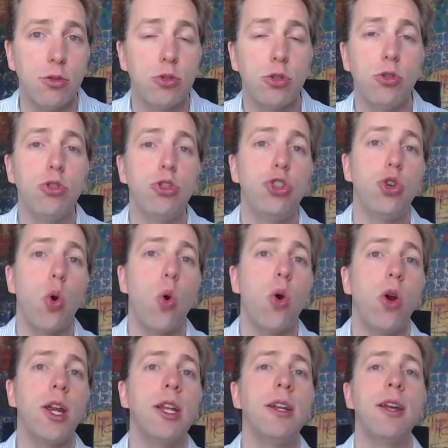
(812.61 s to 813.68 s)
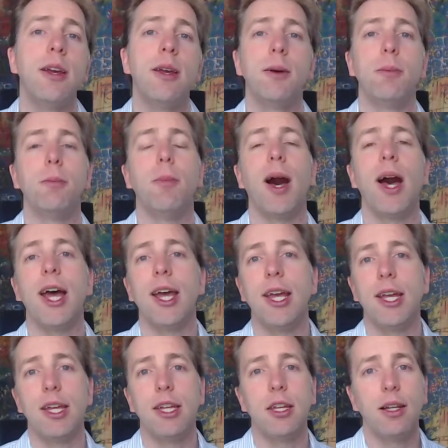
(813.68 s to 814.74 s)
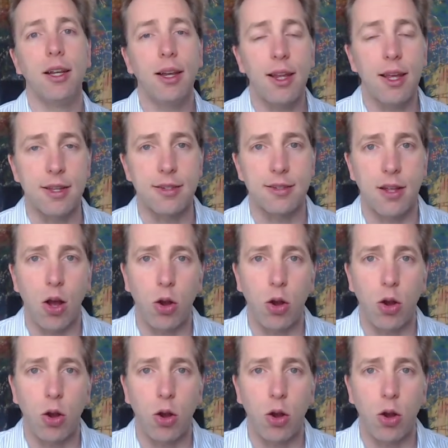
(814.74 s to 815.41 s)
to join my list.